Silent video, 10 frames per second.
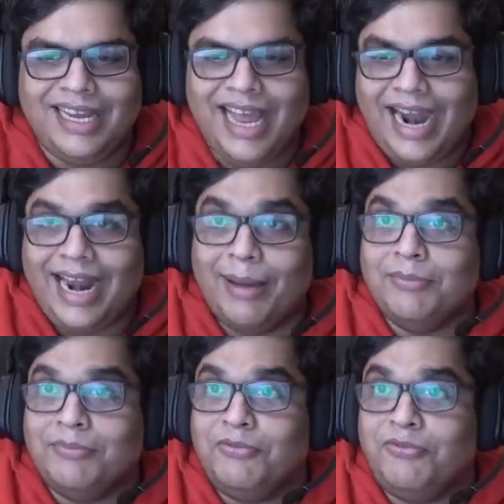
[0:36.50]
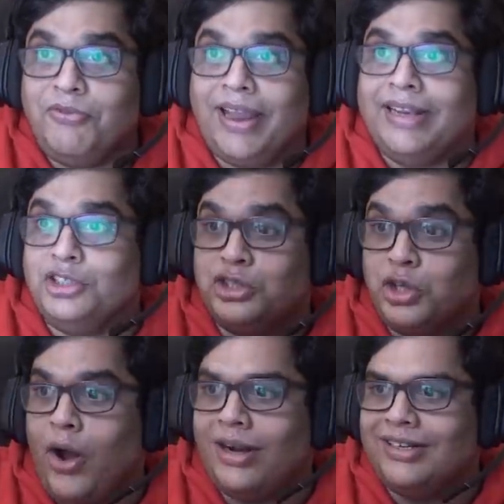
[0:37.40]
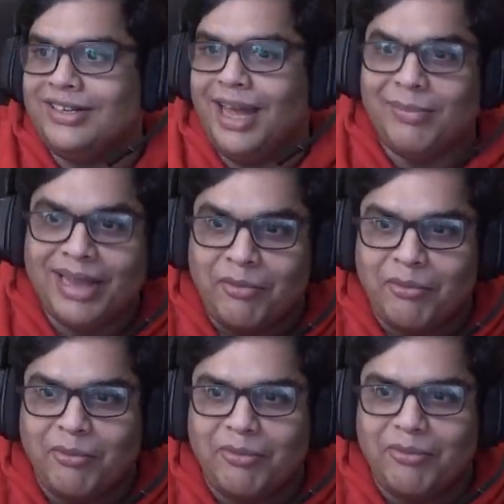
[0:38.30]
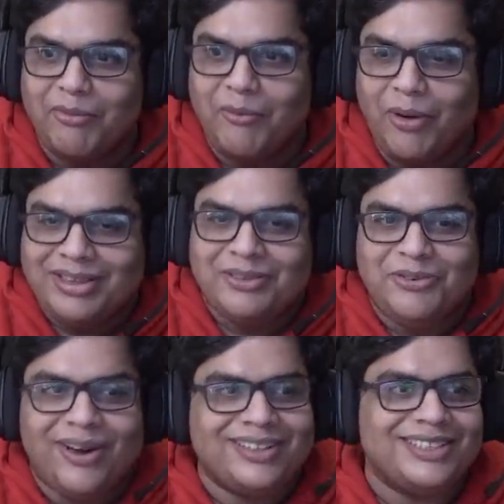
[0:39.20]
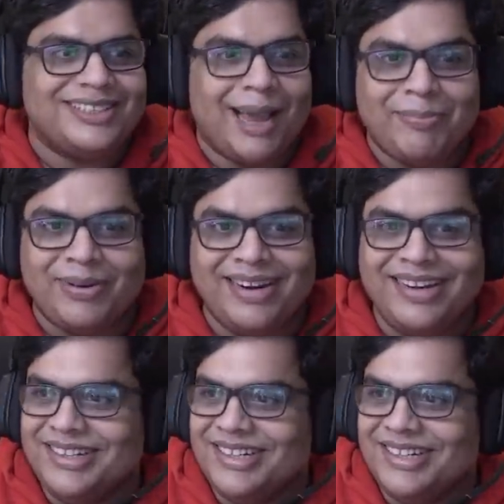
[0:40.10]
And I'm fucking shocked. I'm like, what the fuck just happened?